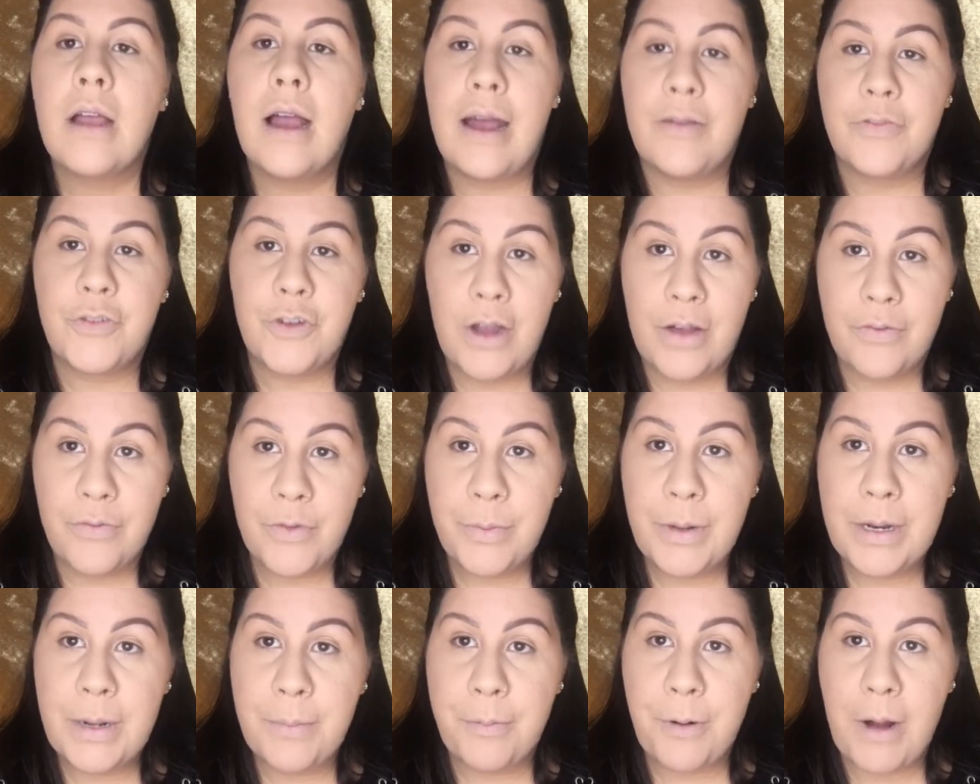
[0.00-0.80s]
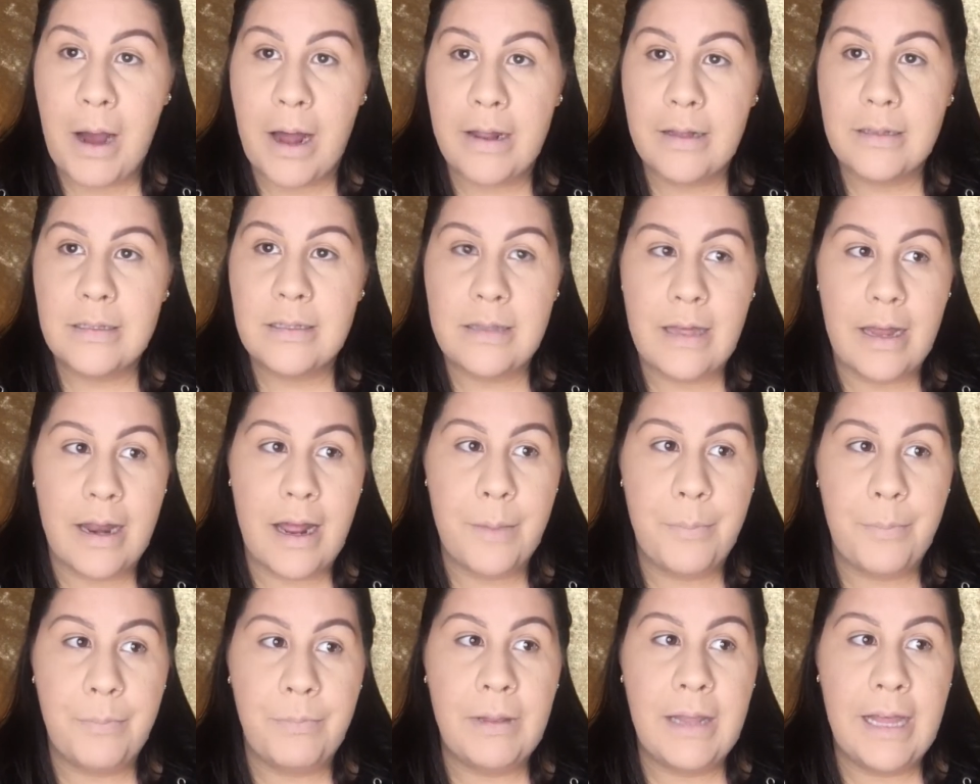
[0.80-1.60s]
After every bit of product that
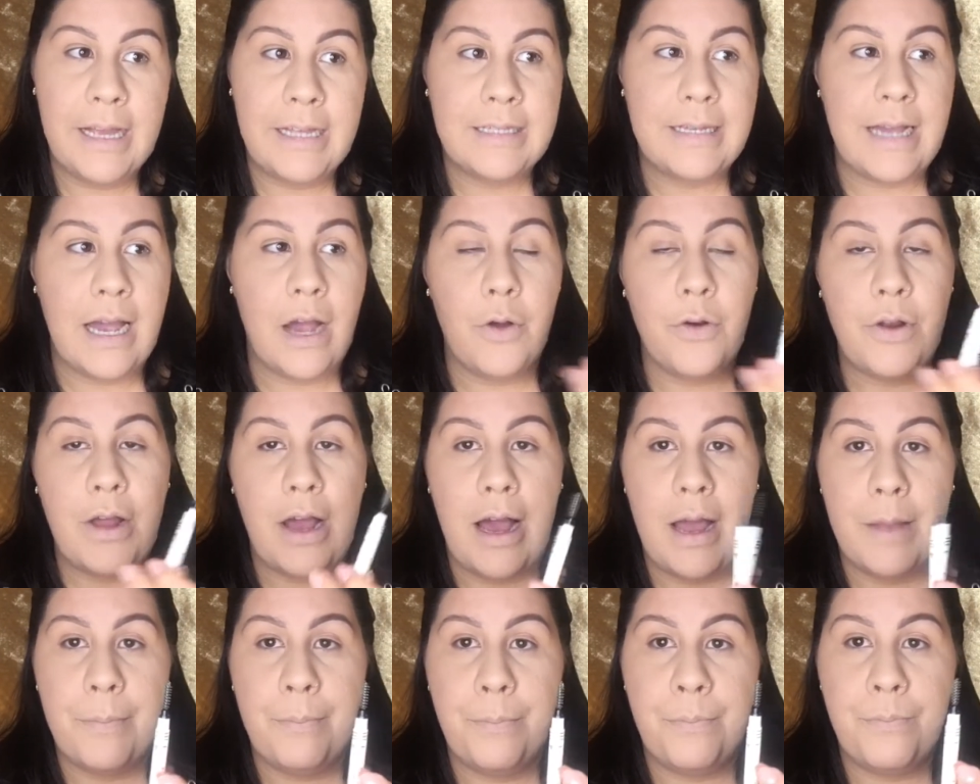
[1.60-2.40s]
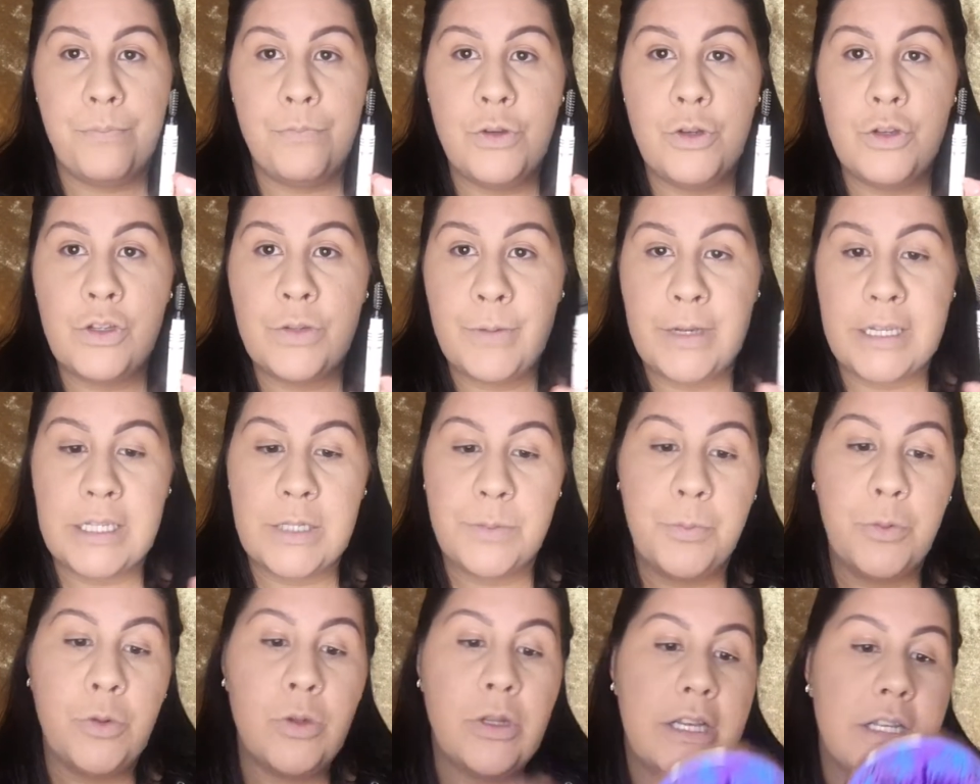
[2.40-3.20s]
I lay down, I use my
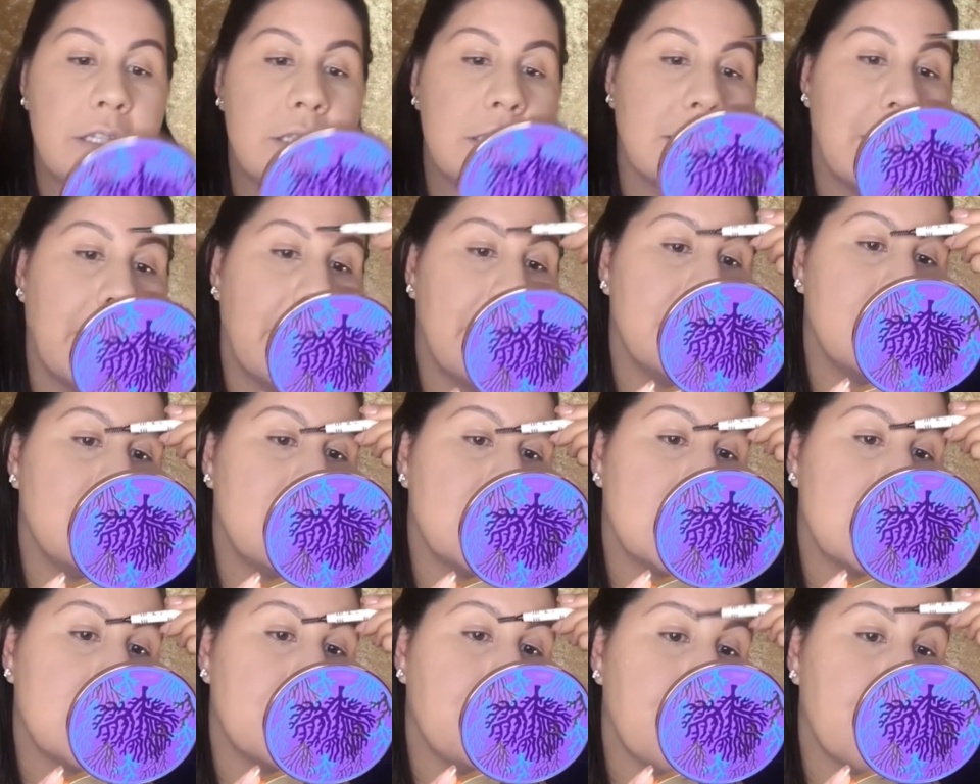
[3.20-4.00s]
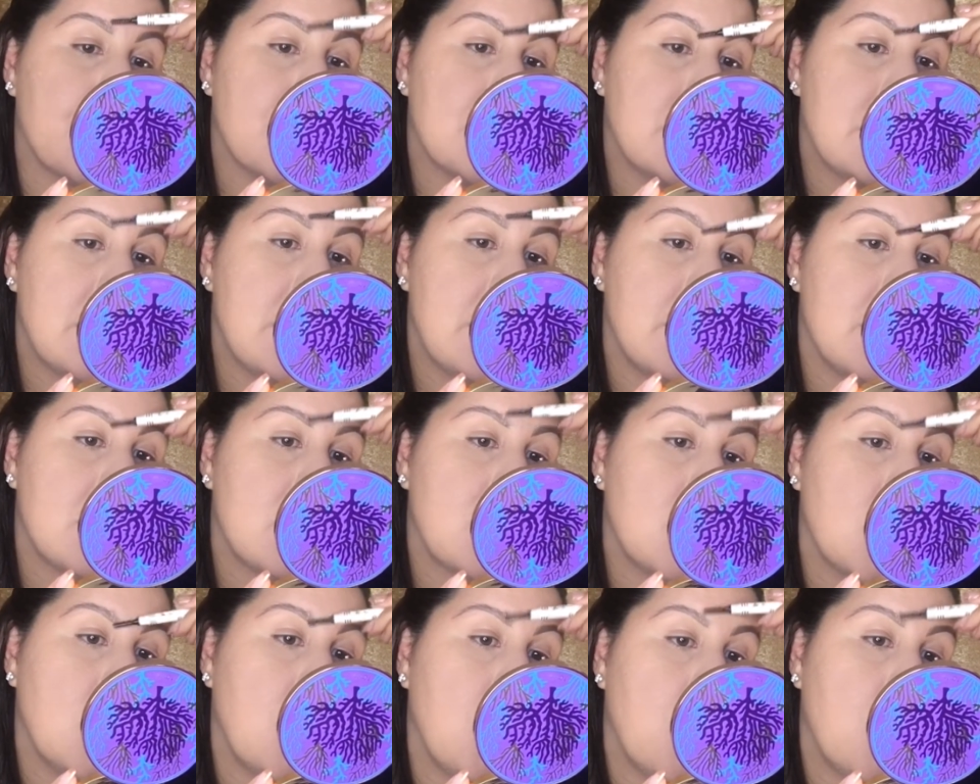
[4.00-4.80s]
spoolie to kind of disperse it
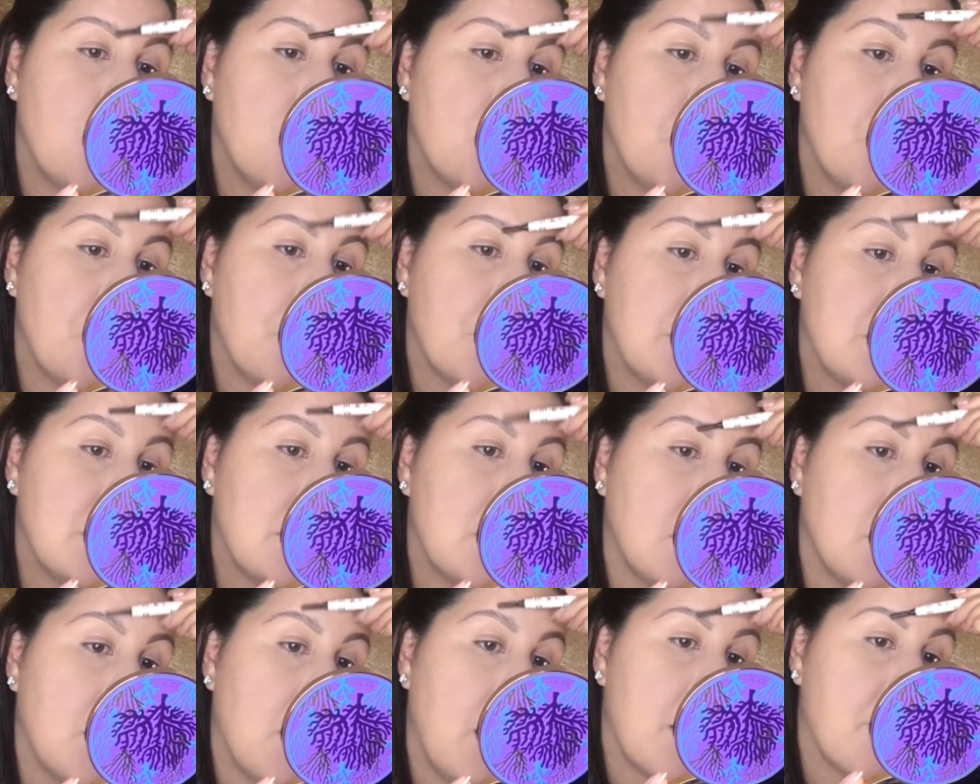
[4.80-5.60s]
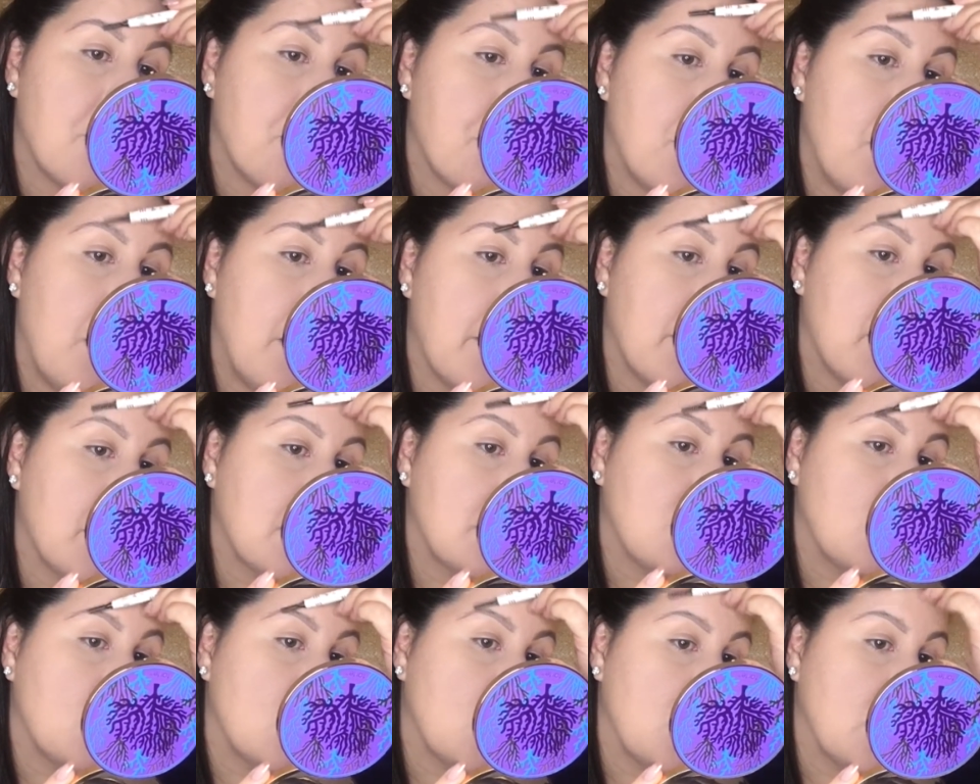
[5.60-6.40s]
so there isn't a lot of
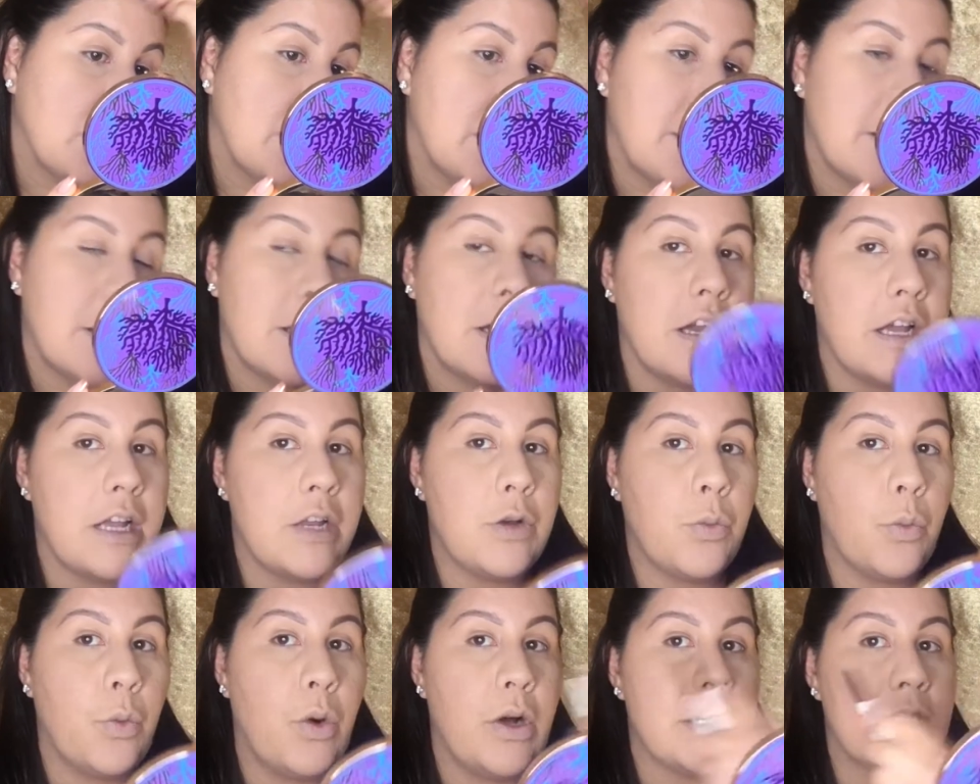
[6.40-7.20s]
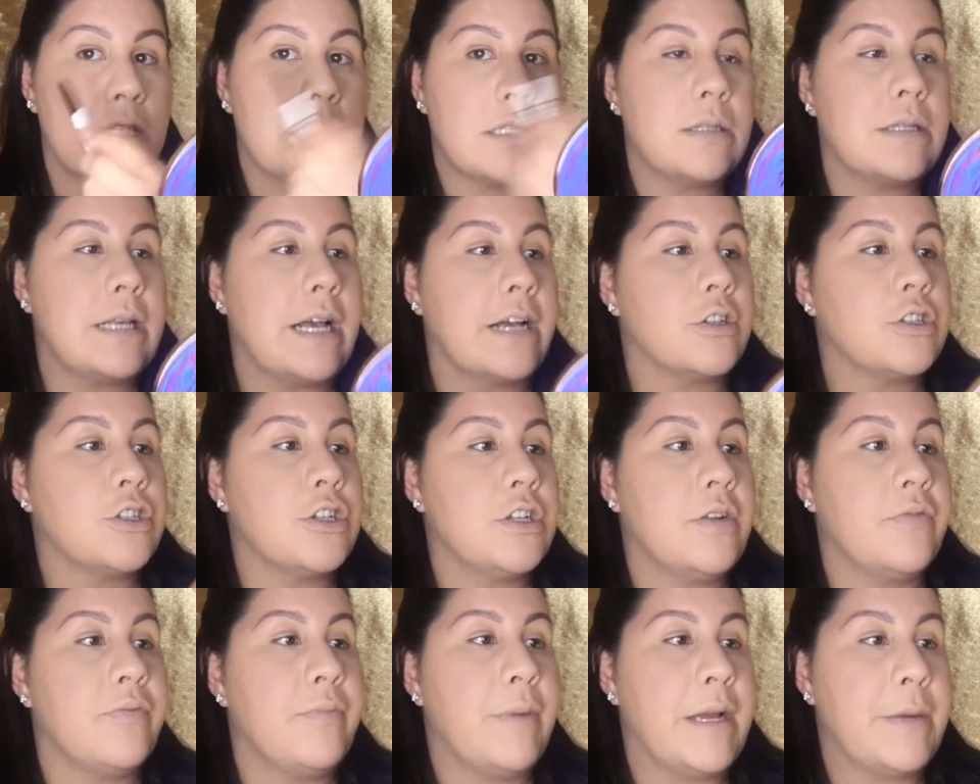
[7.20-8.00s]
product just sitting in one
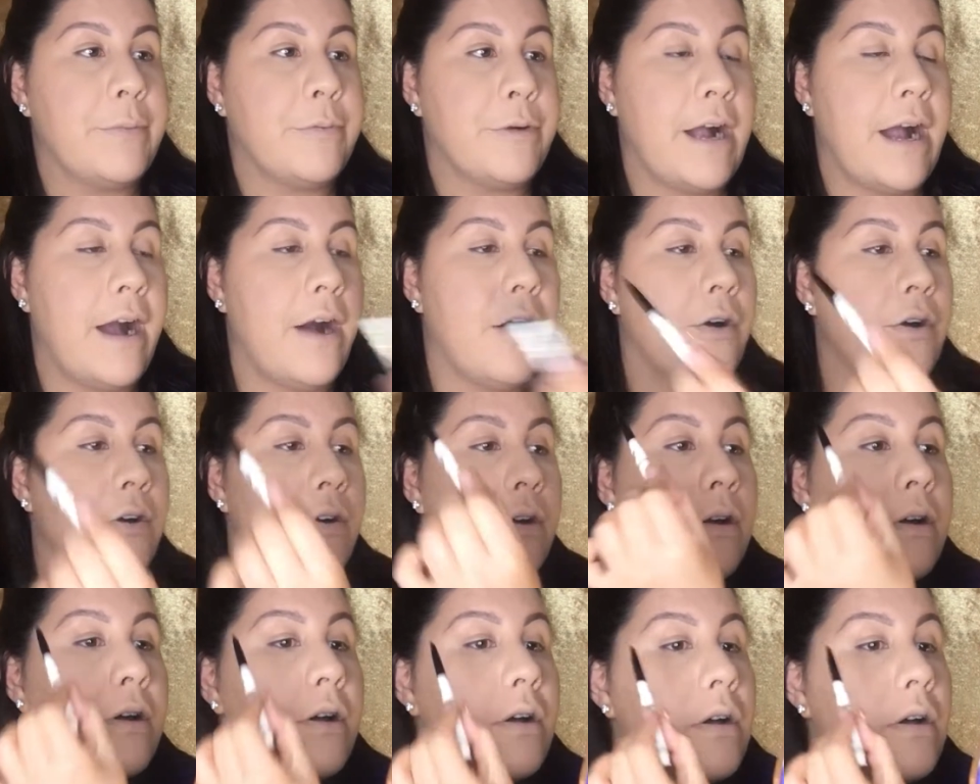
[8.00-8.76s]
section of my brow.